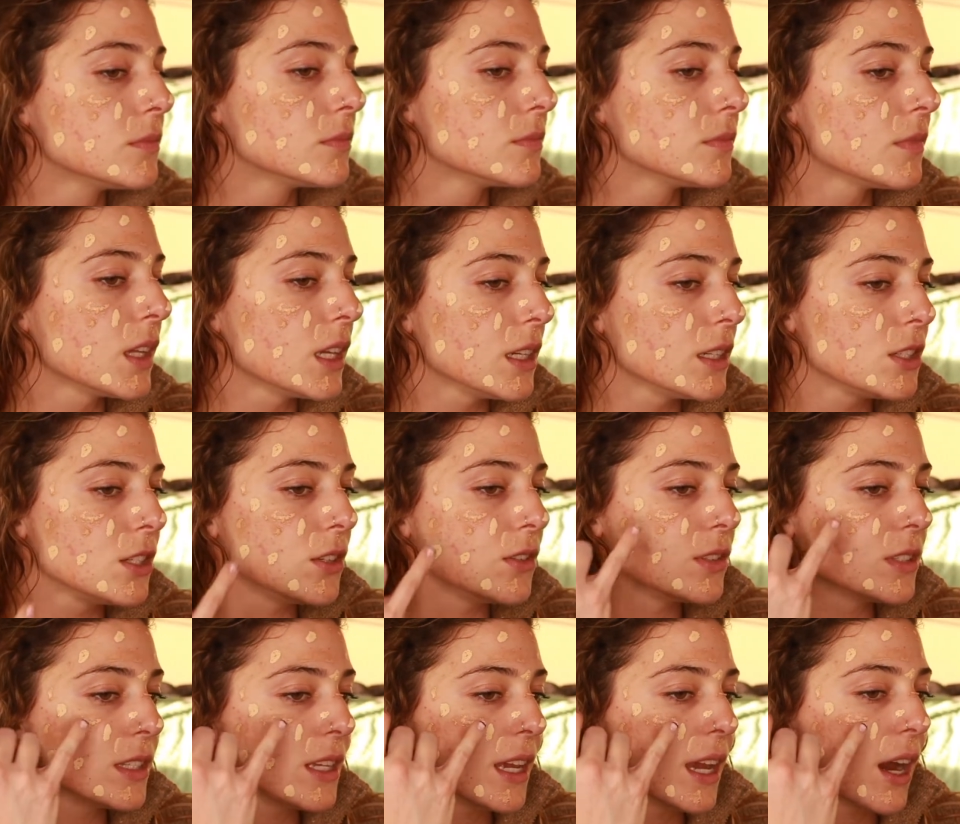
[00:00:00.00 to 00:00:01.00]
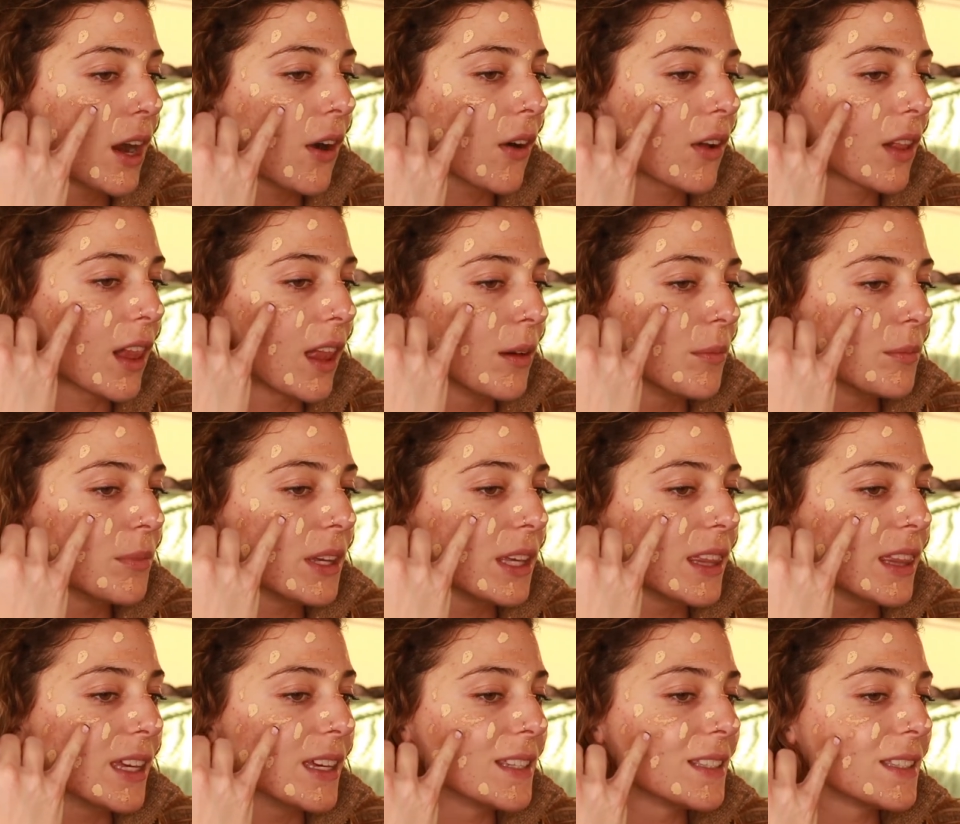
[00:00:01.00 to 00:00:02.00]
Like, do you see how clumpy
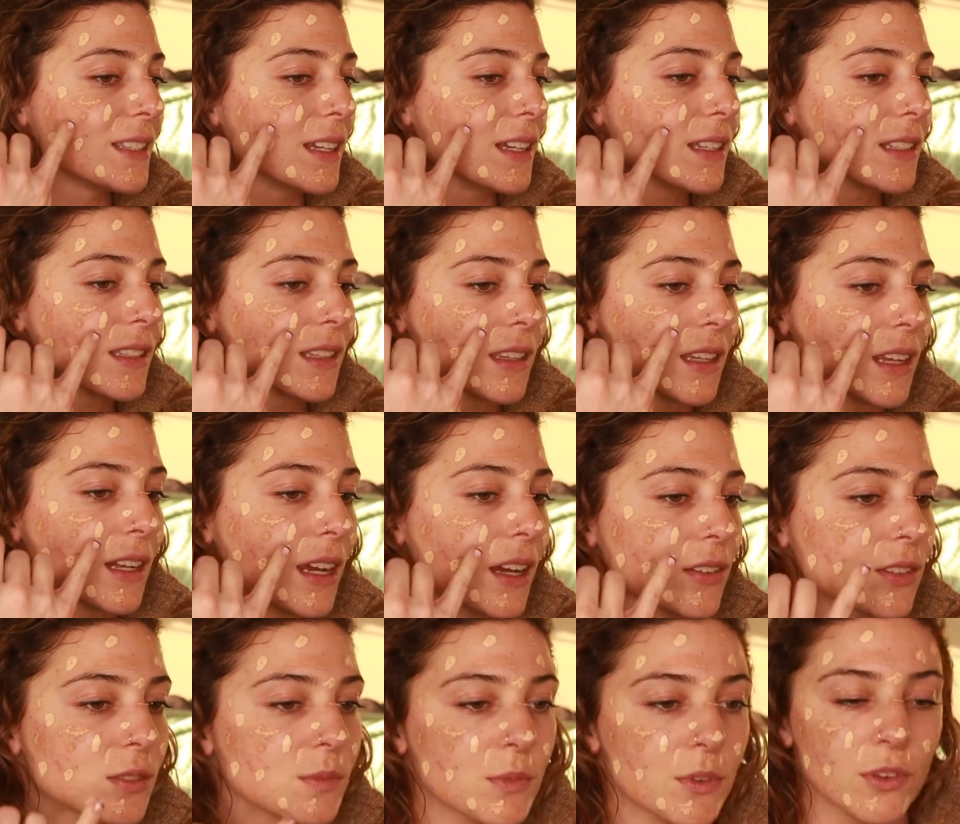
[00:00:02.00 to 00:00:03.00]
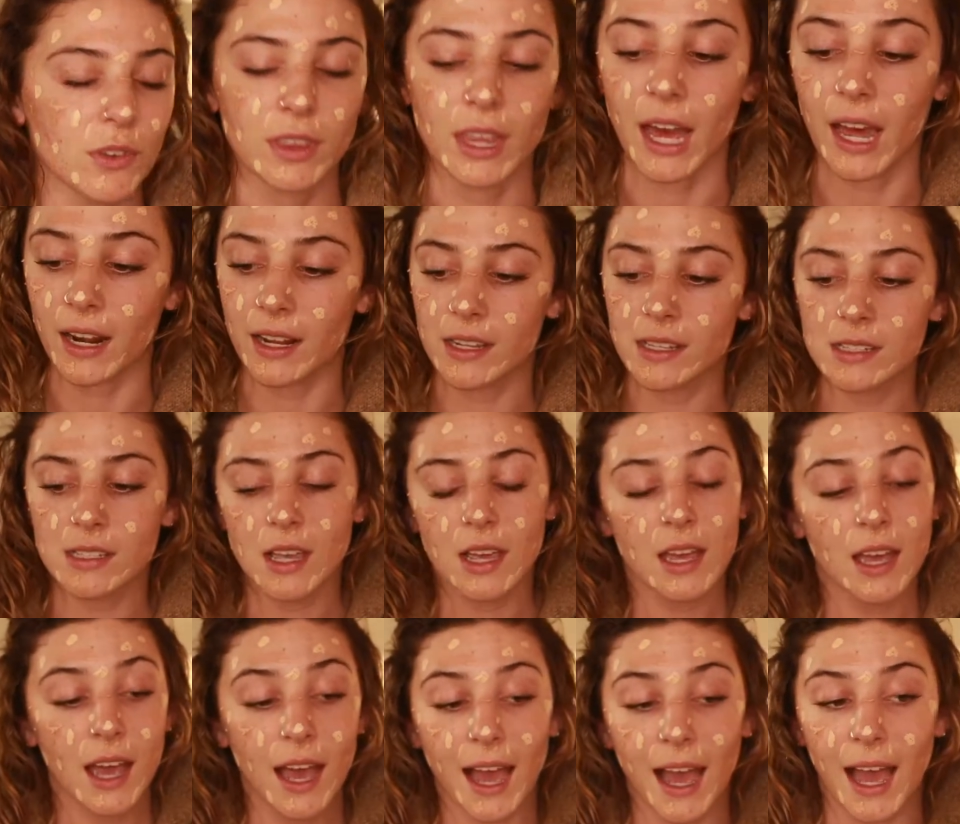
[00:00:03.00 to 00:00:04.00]
this is and then how smooth that is?
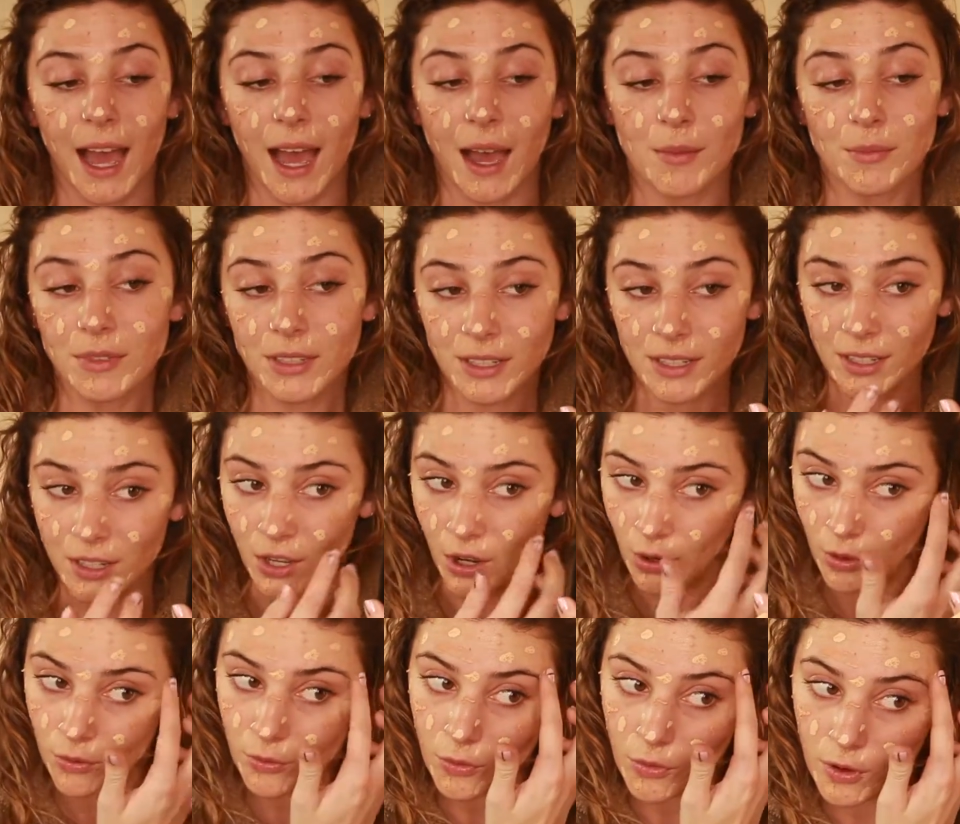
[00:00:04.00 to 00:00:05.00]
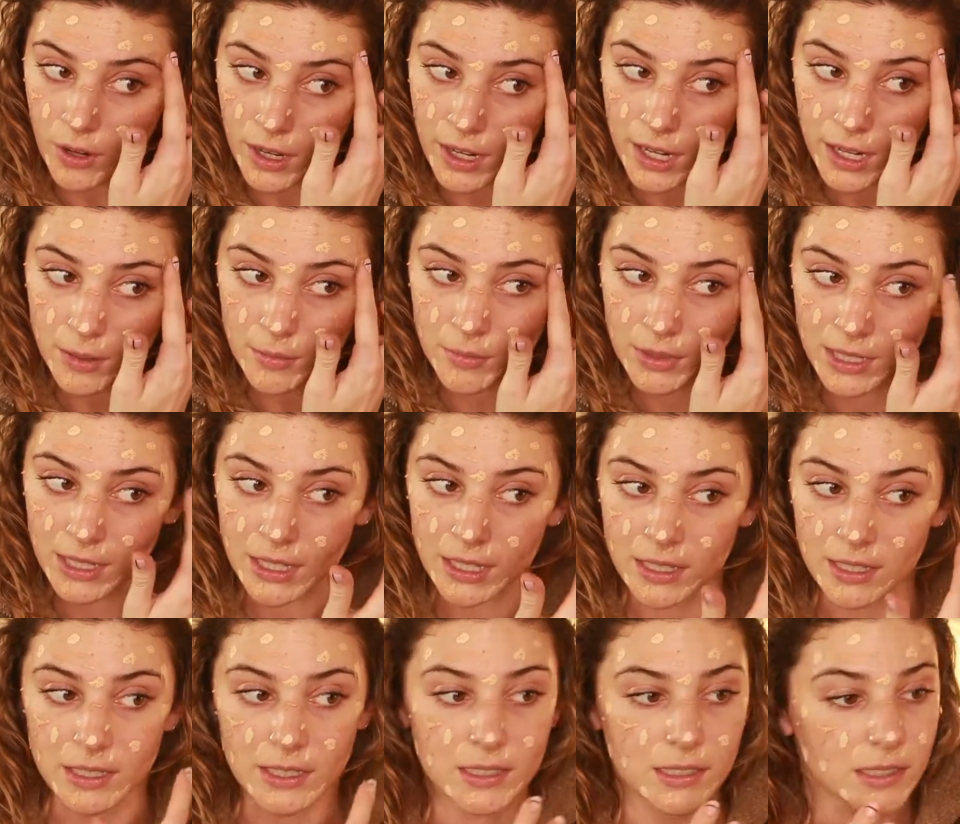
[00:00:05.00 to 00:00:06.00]
I'm gonna go for it
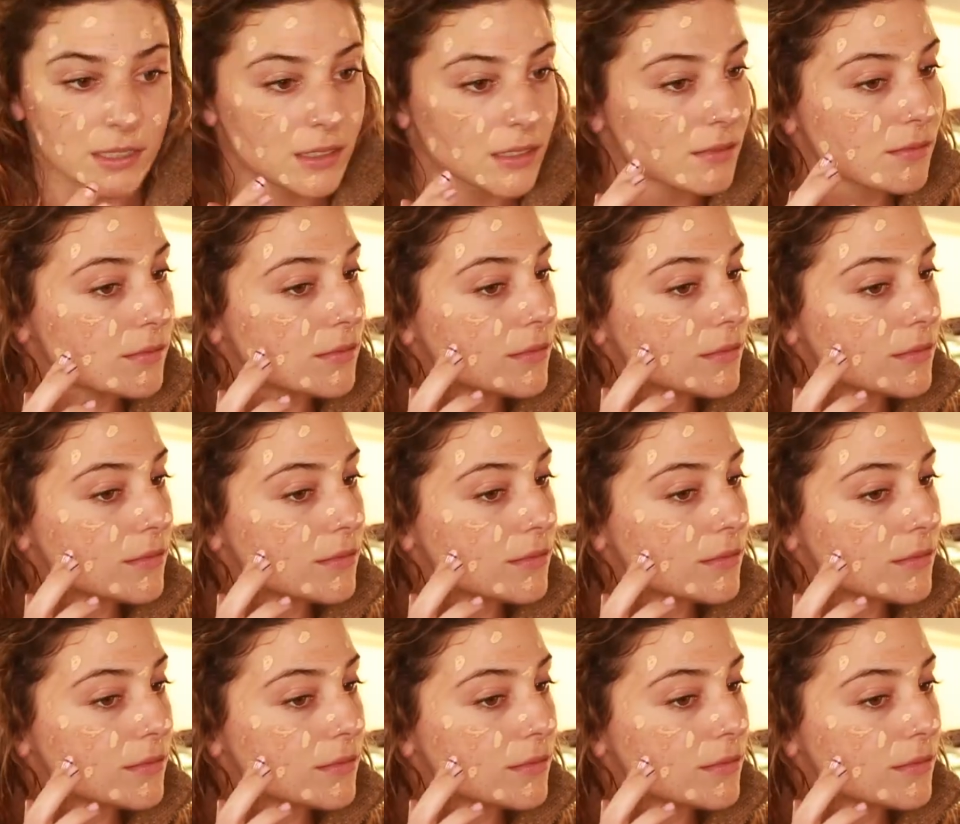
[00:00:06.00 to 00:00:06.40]
because